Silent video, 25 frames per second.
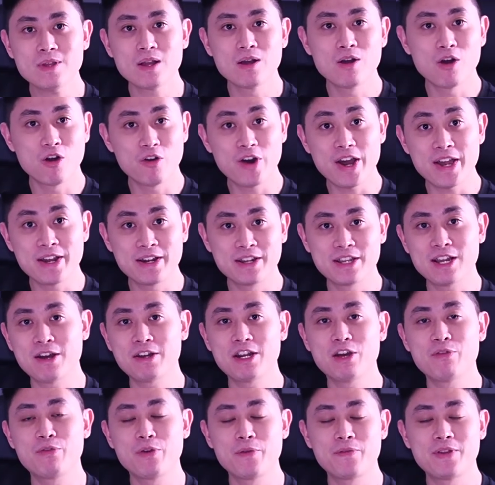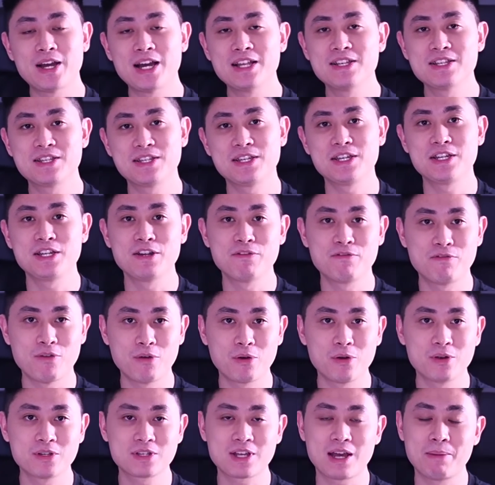Alright, now that we've done seeing the
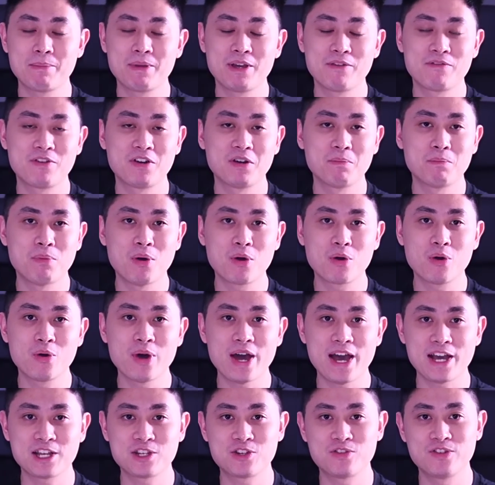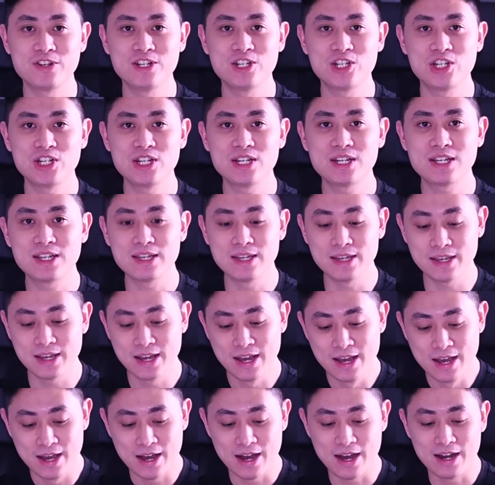photos coming in from the Poco X3 GT,
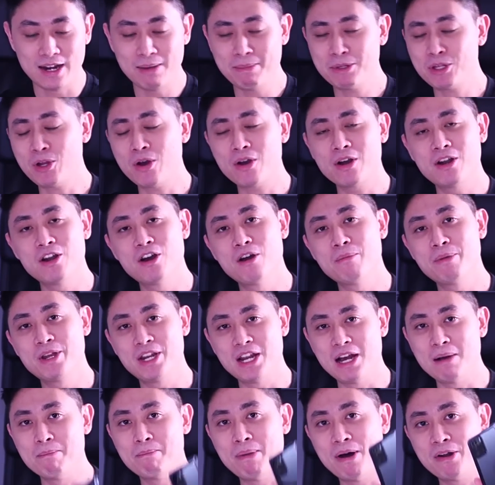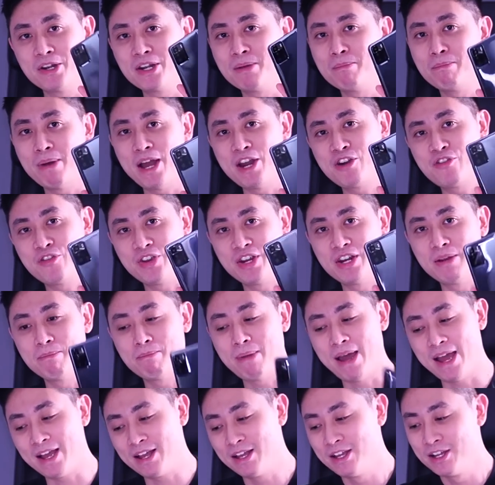let me talk a little bit about the battery in the
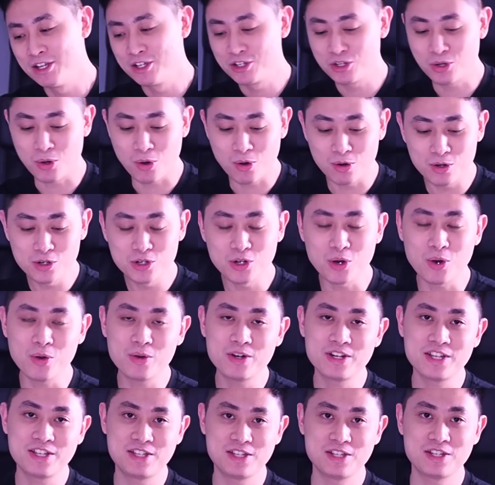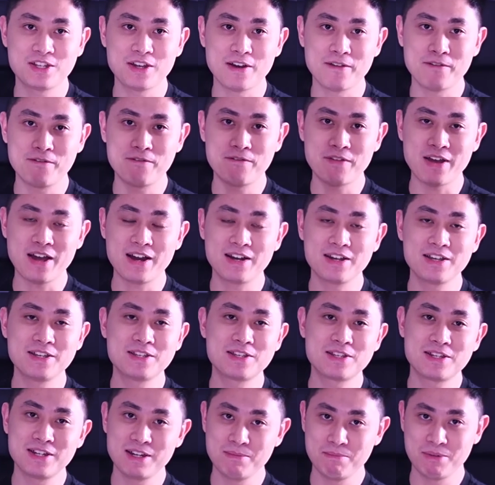back. So although this is a fairly
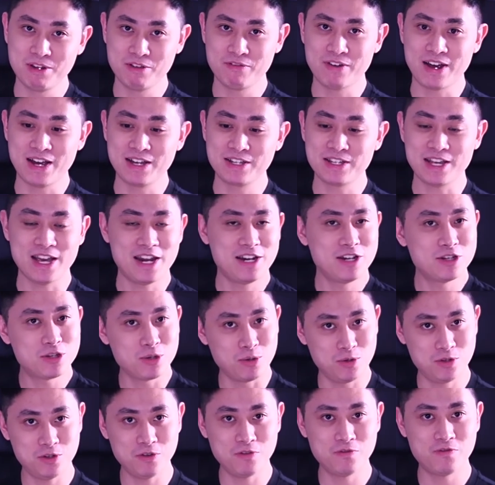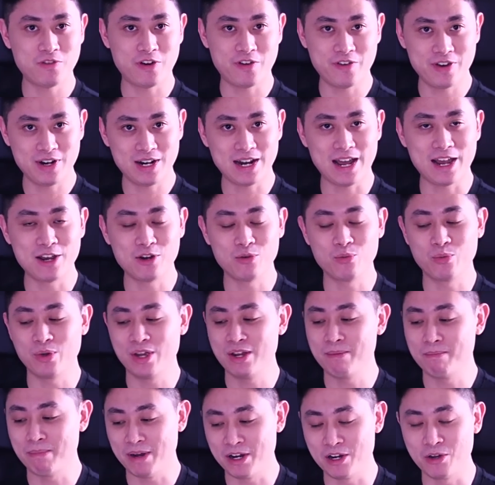slim device, and it's also very
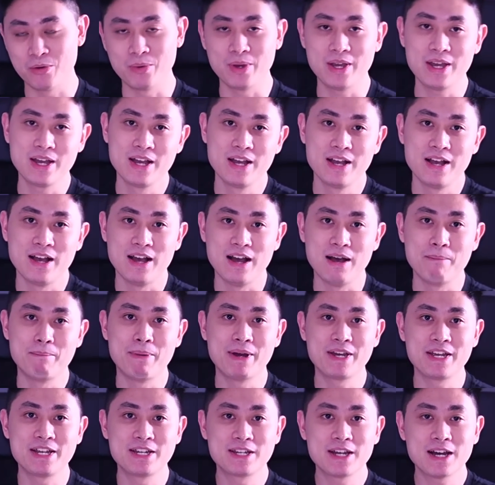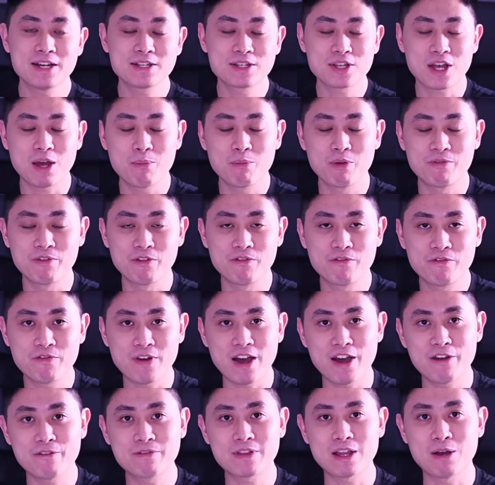lightweight by the way, but it does come with a
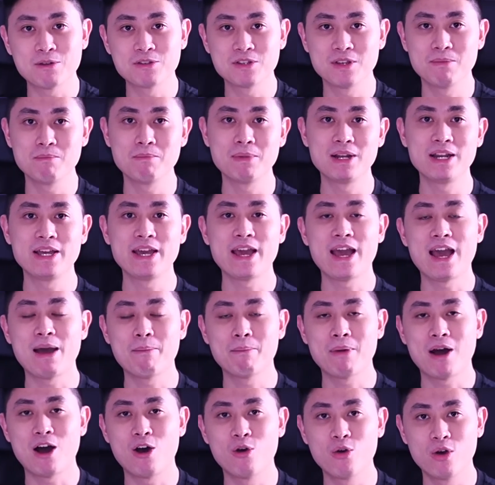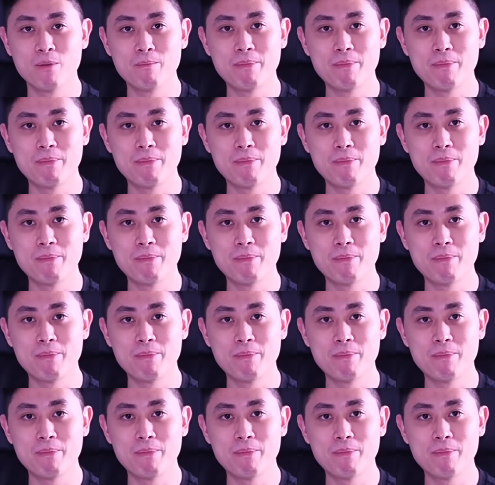5000 mAh